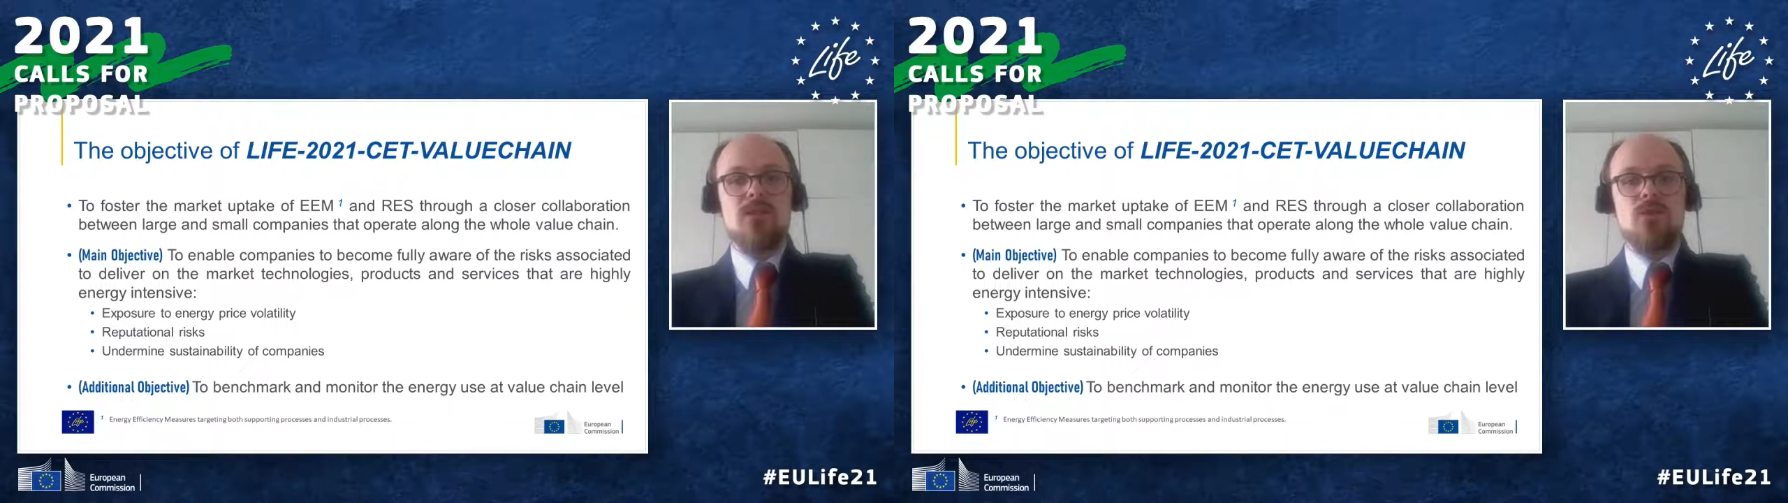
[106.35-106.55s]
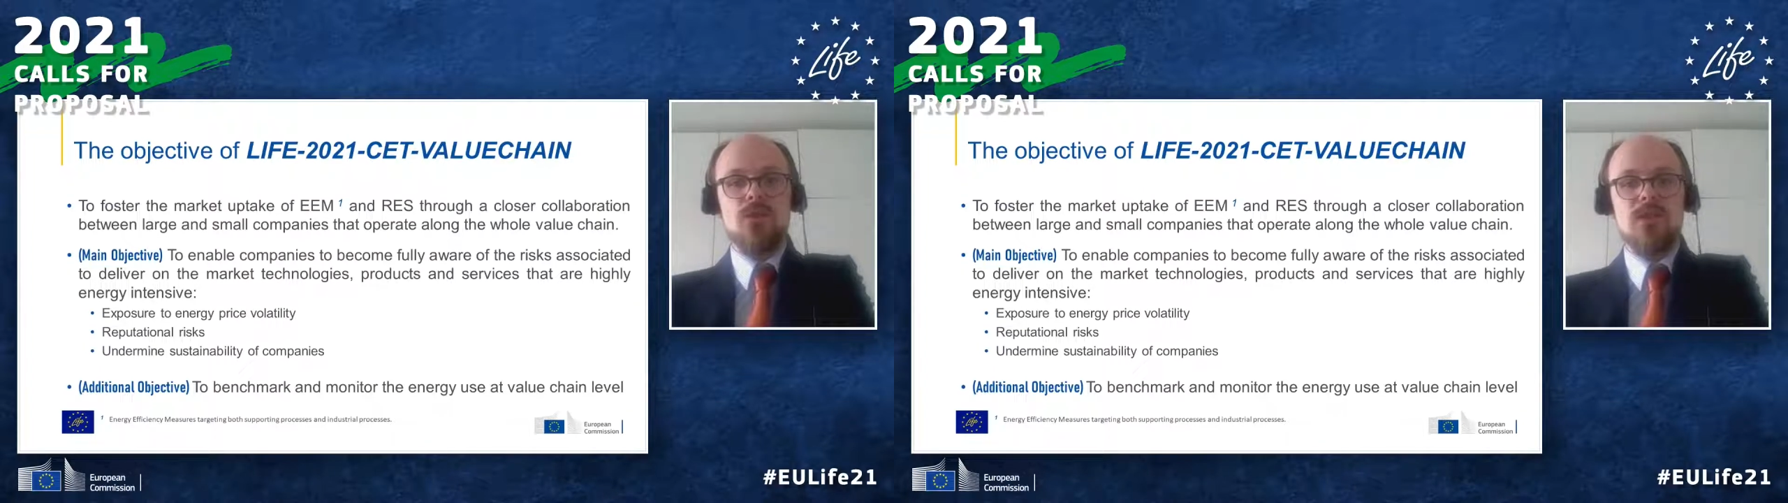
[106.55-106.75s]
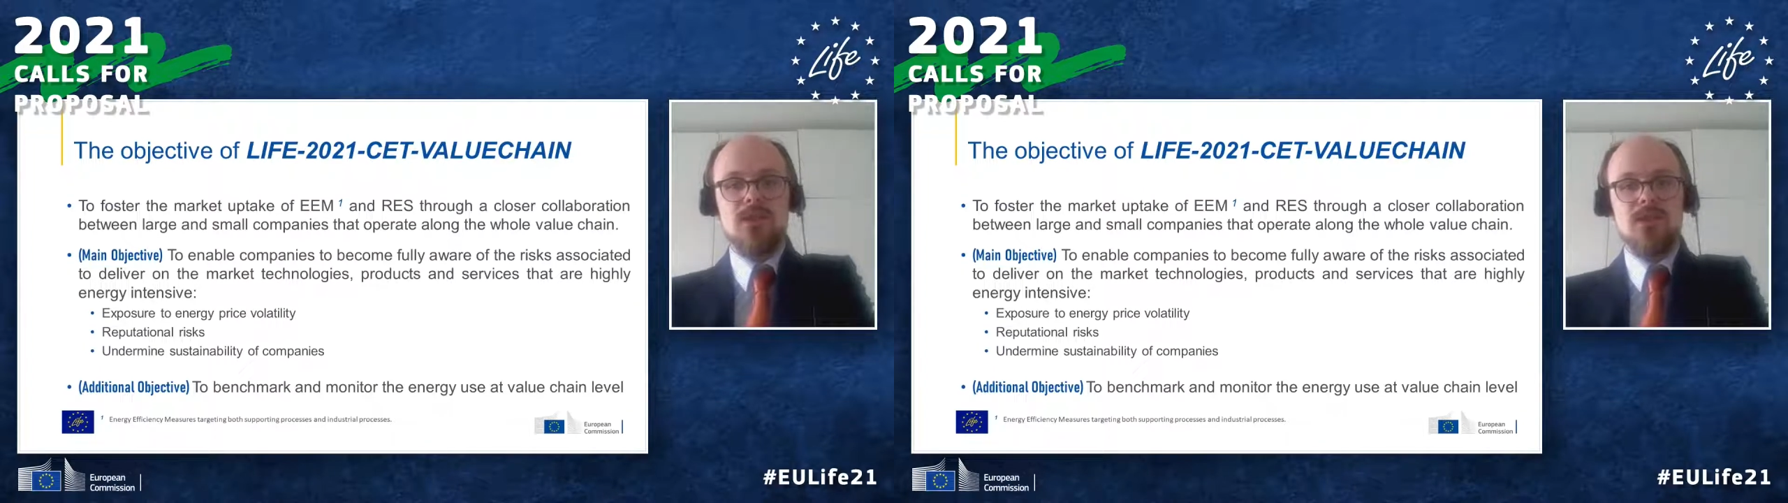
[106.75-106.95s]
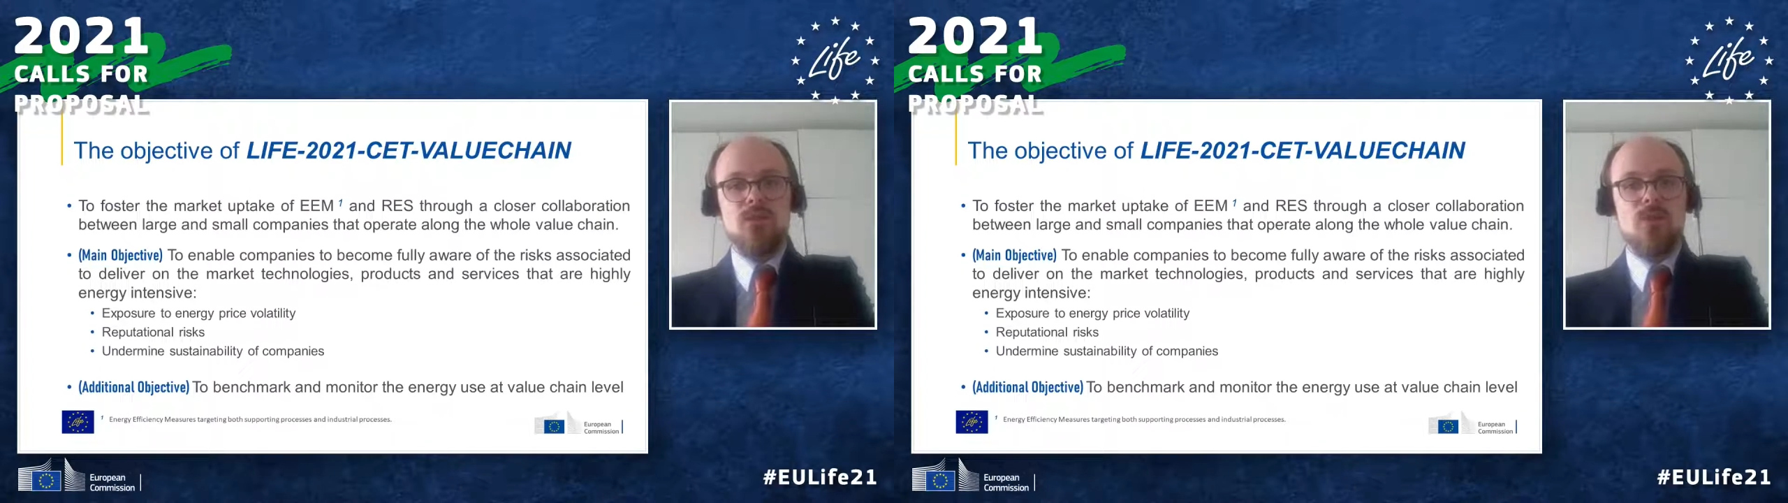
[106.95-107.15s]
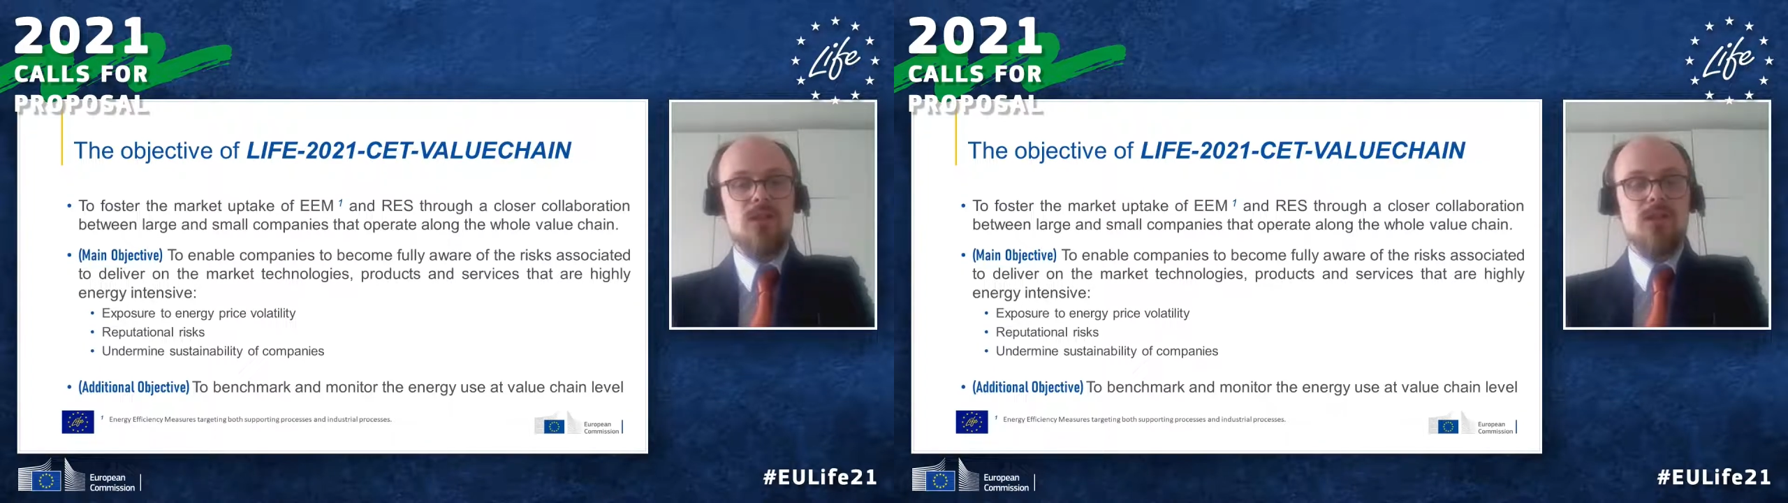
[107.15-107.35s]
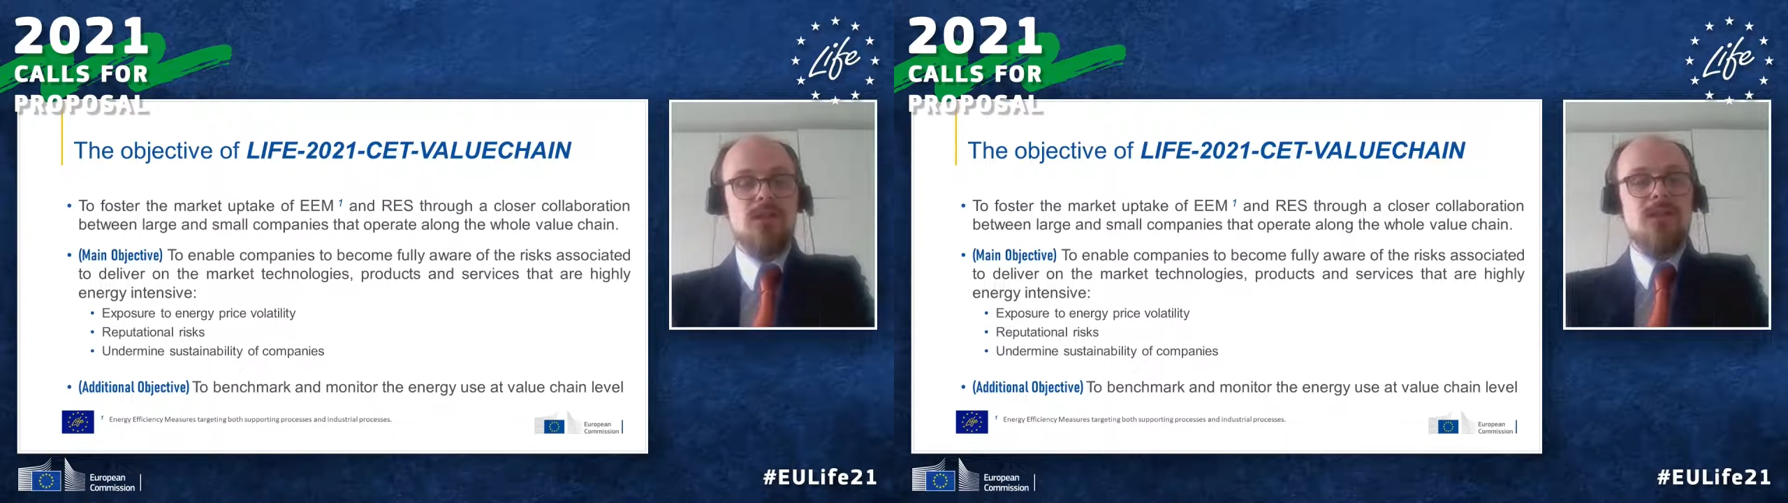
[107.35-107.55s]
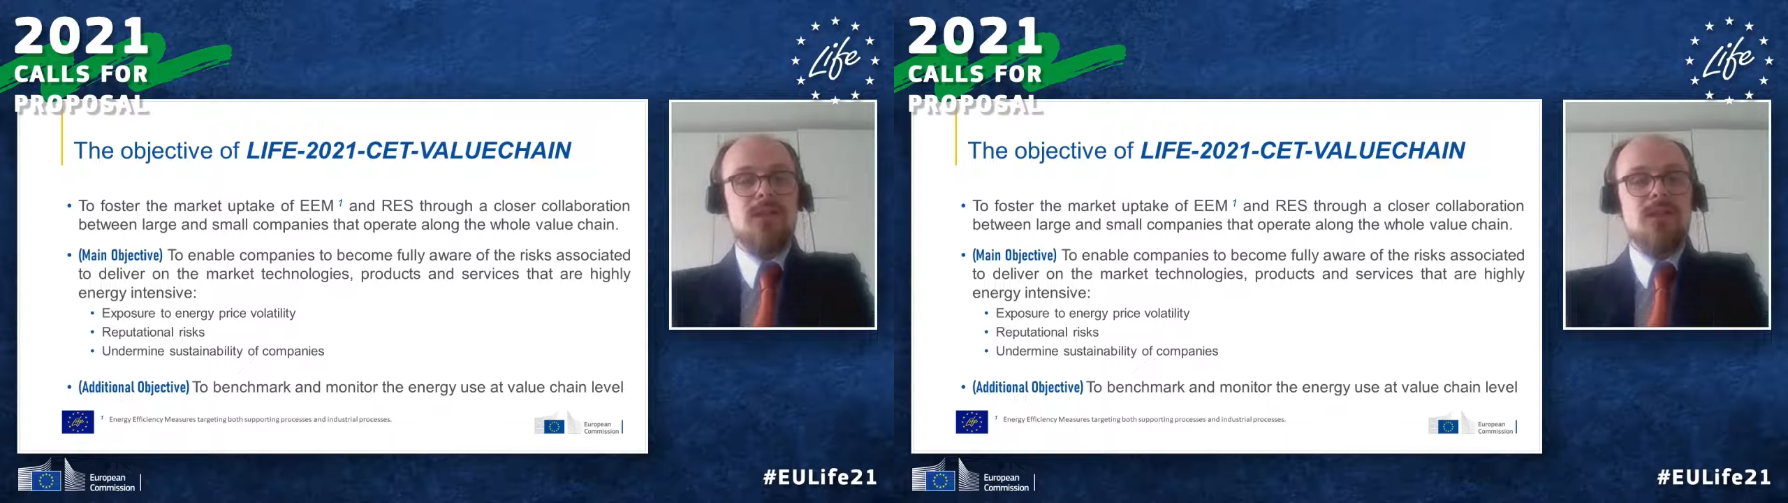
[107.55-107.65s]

So looking at the whole